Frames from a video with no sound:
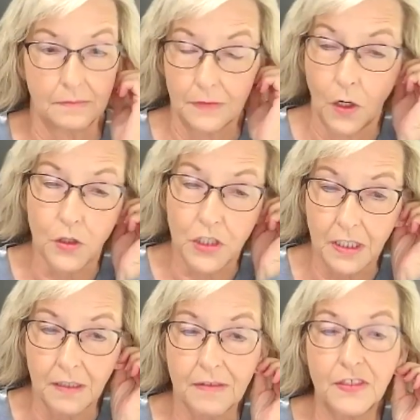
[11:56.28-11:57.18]

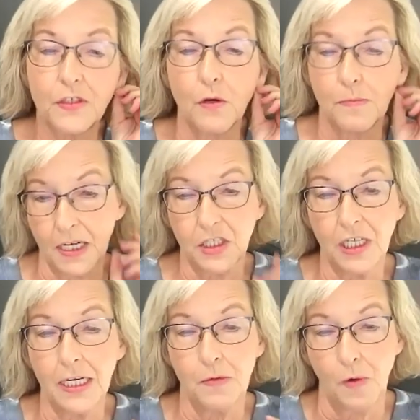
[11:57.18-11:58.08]
coaching so much
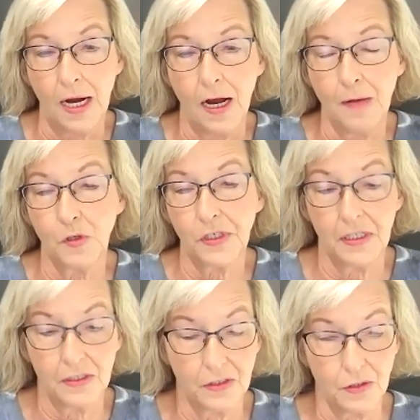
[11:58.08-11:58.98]
anyway. I'm looking
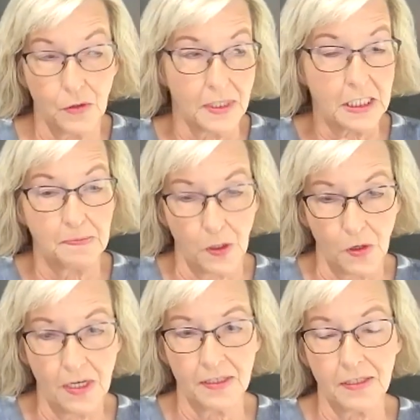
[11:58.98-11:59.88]
to do
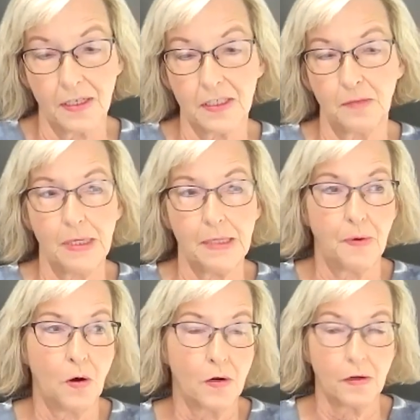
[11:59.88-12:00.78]
experiences and be
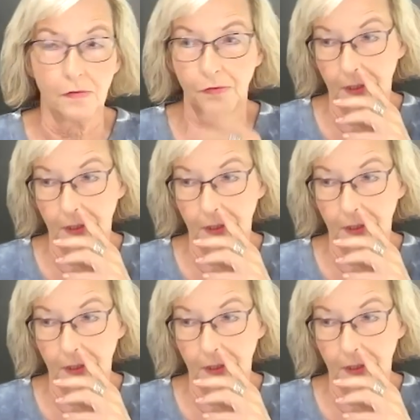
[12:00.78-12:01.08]
part of